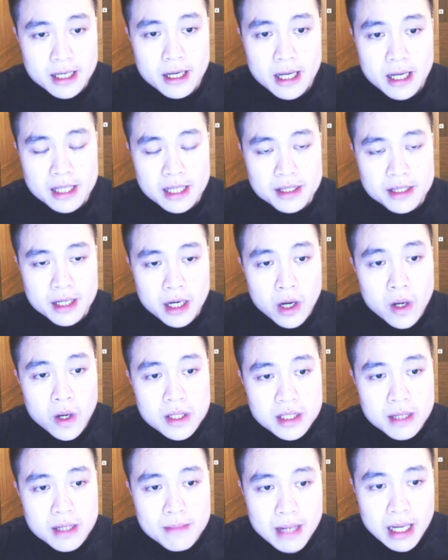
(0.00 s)
and the
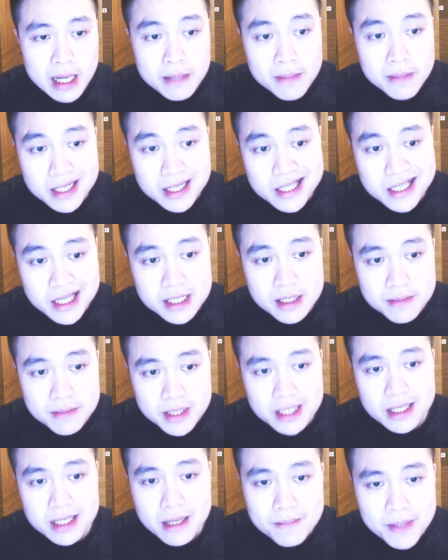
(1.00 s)
long-term liabilities of
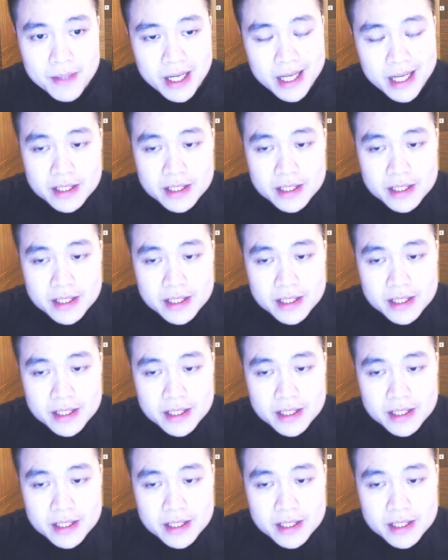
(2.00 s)
this company